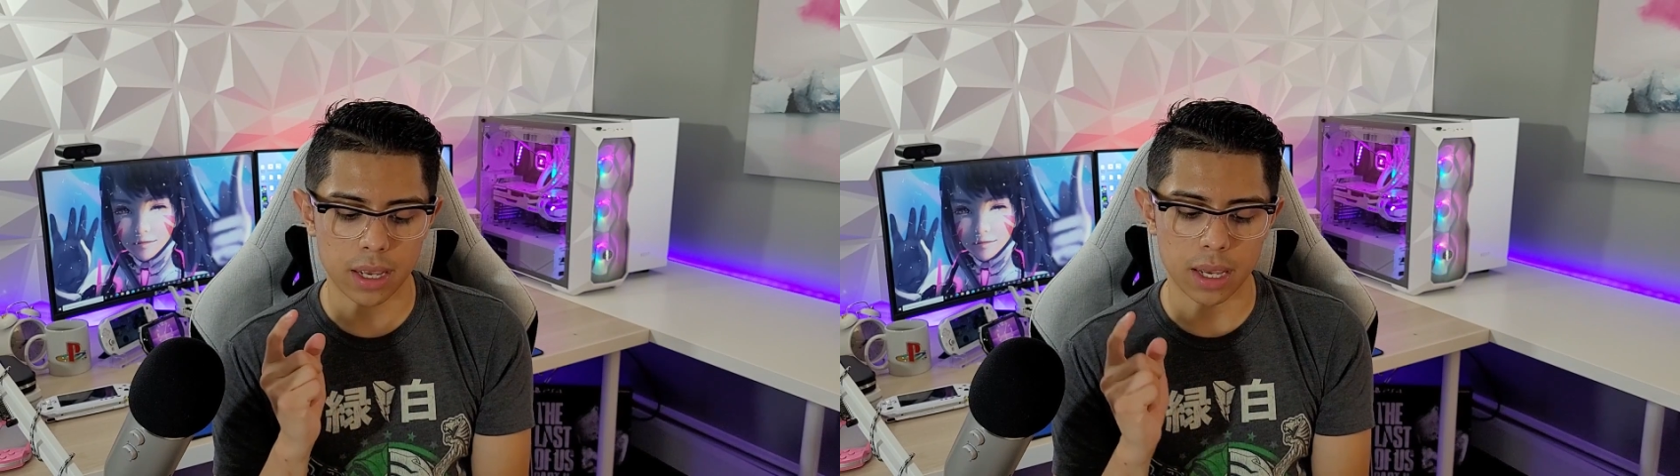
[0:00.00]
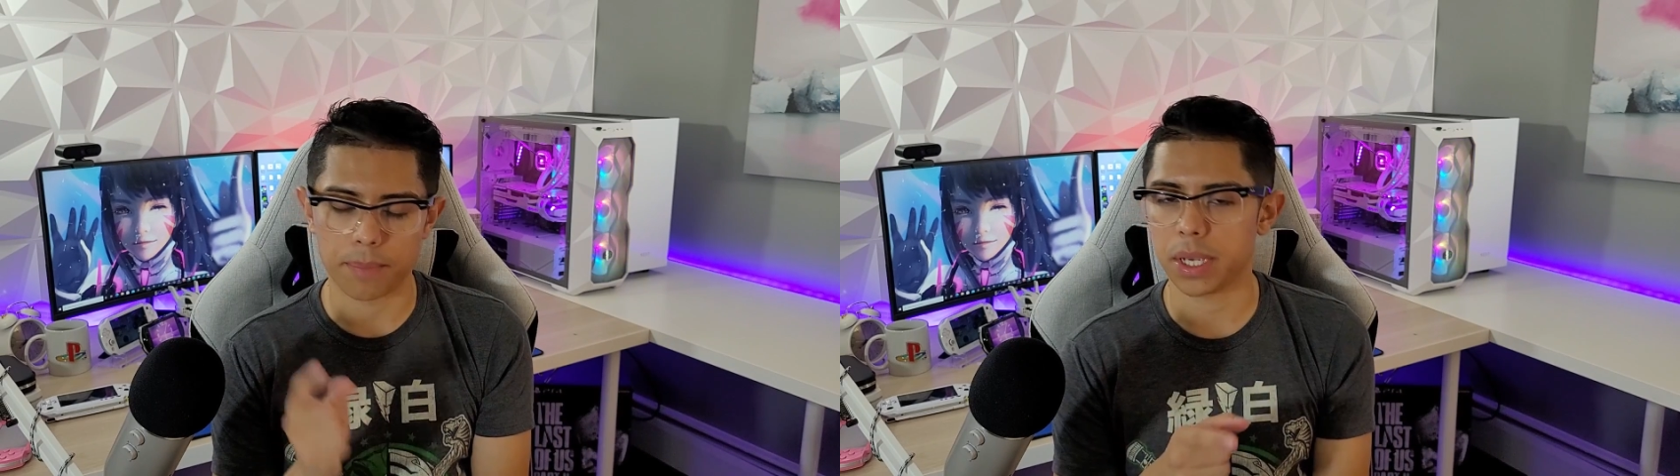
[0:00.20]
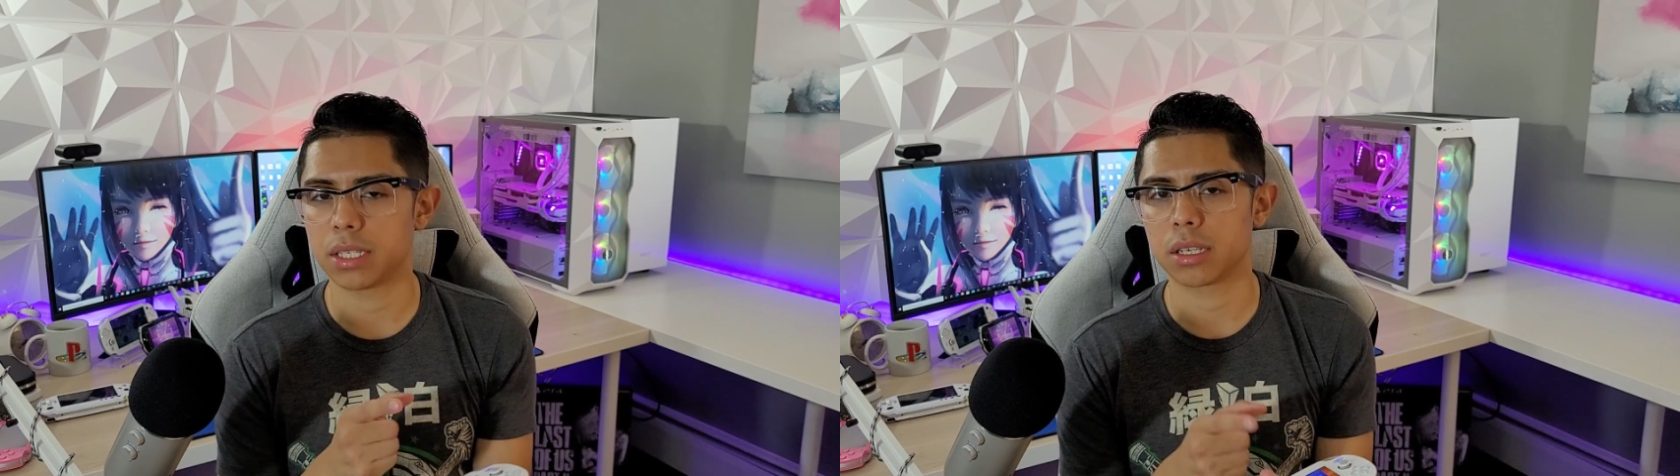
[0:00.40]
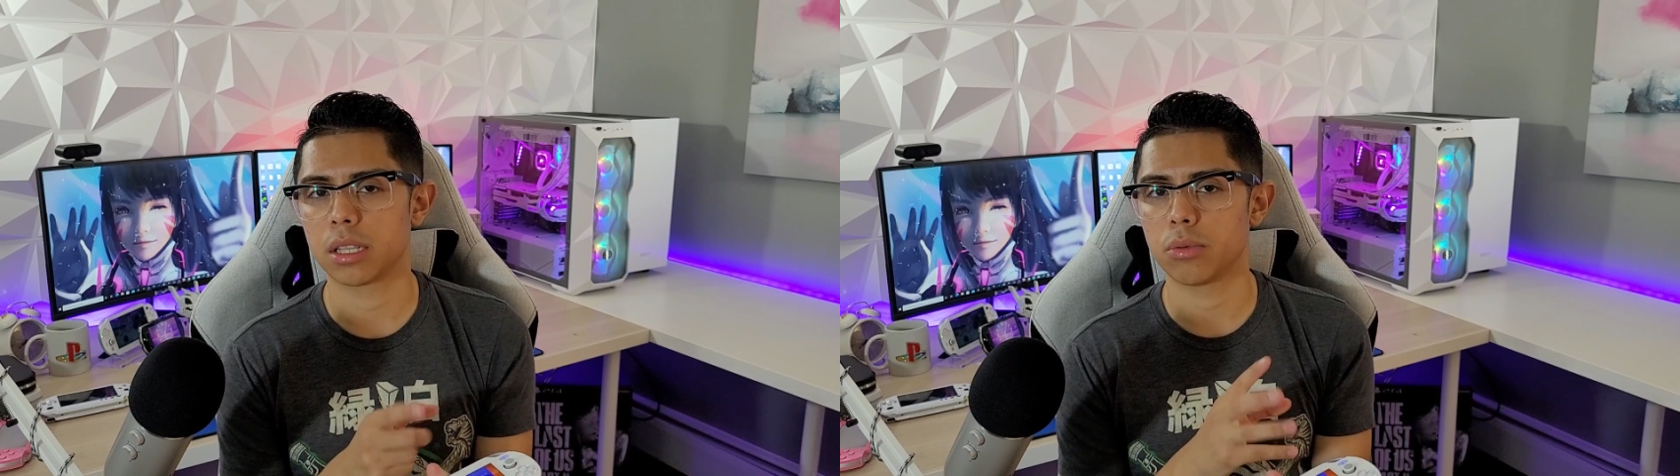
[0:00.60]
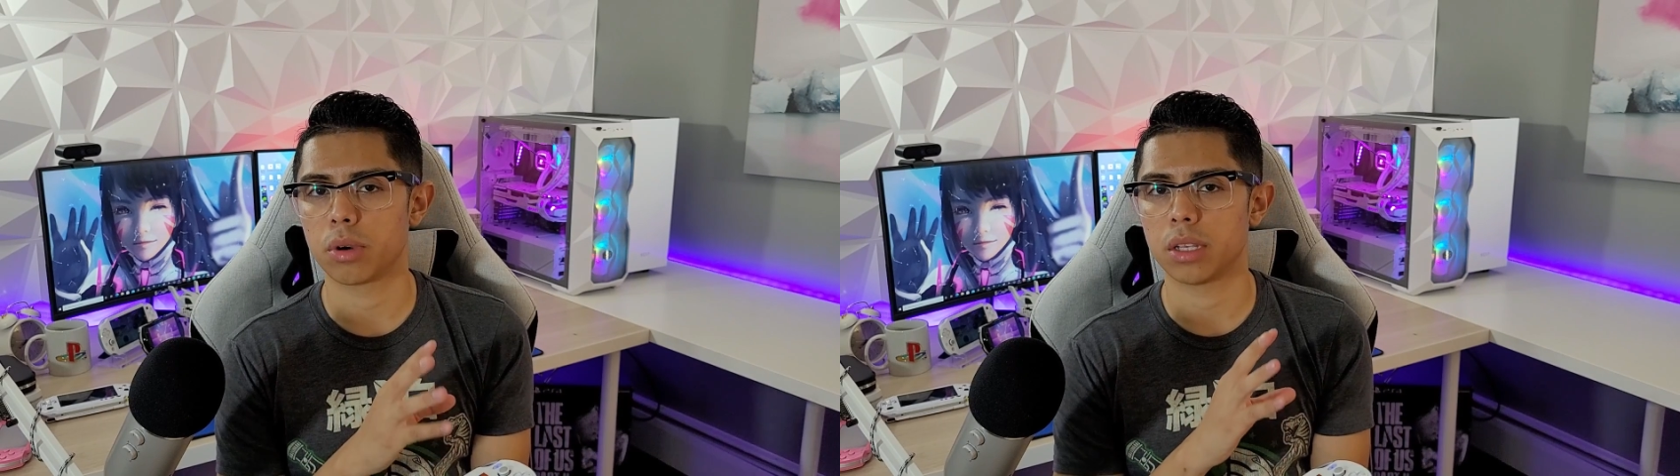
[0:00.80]
it
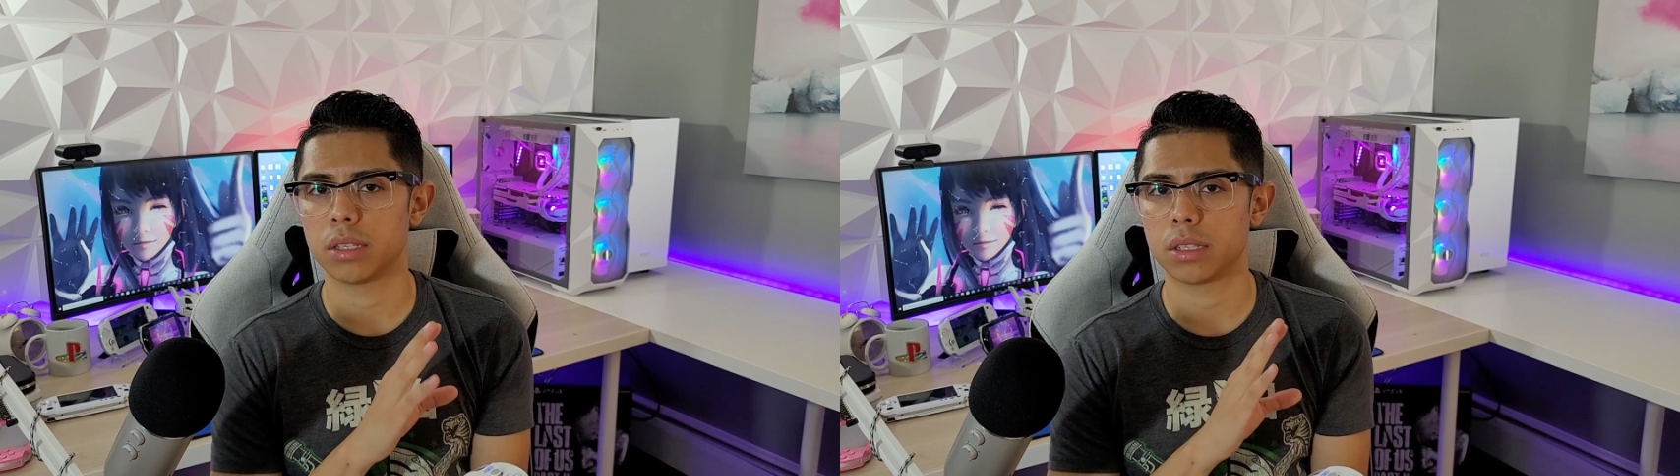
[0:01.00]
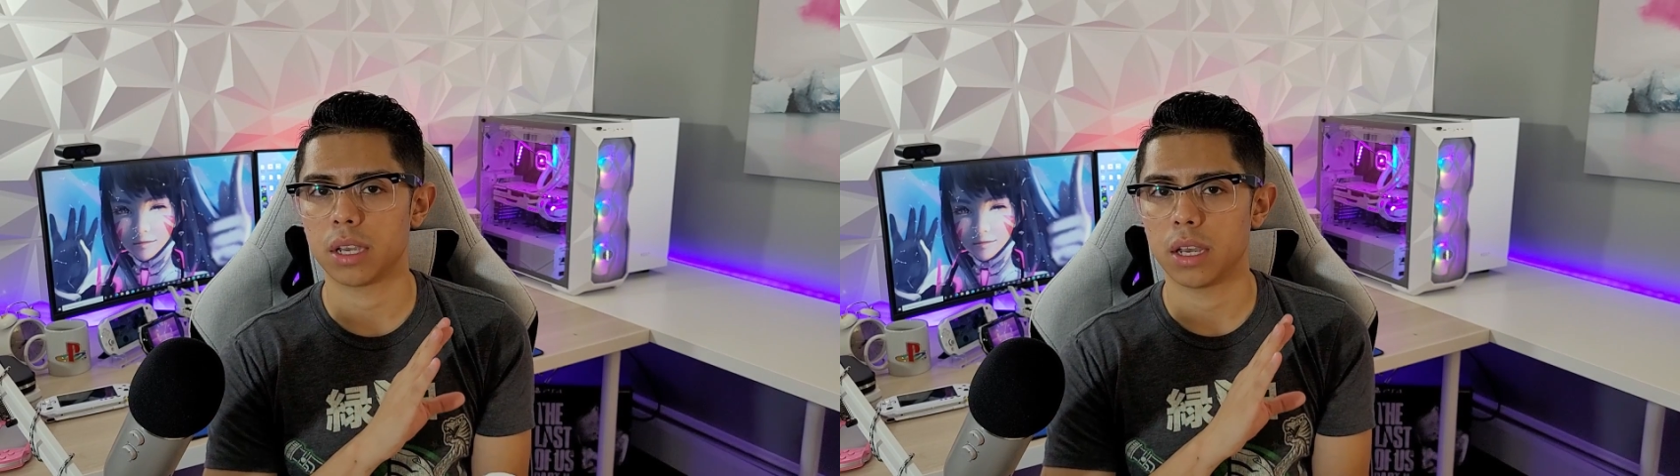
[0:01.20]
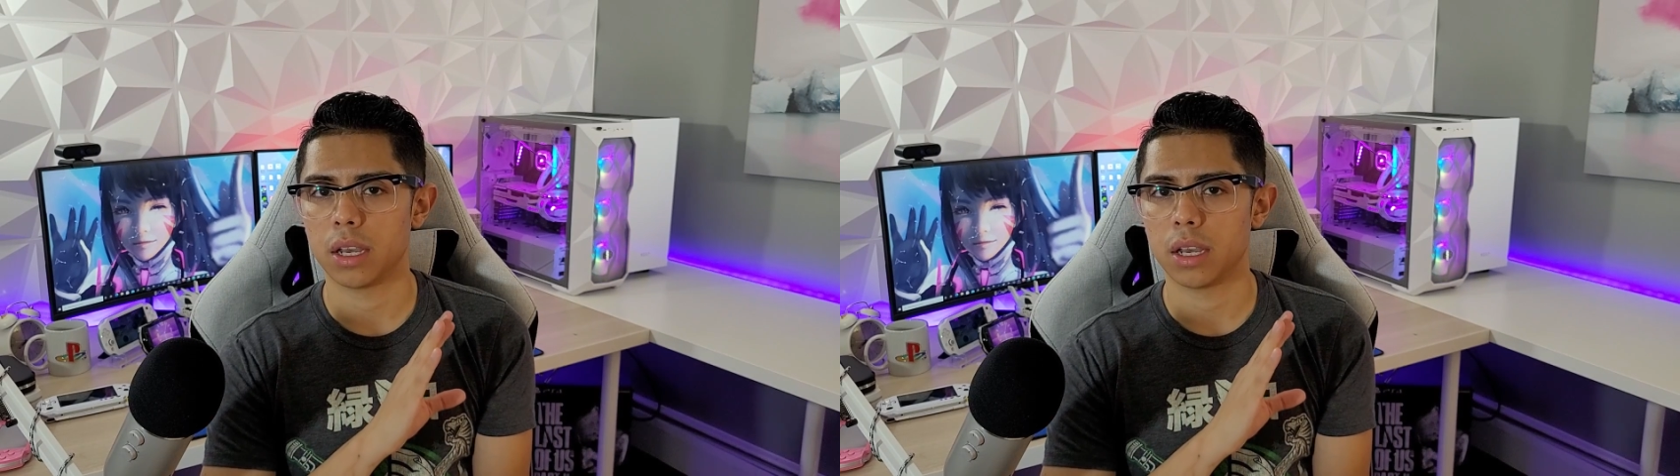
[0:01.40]
basically runs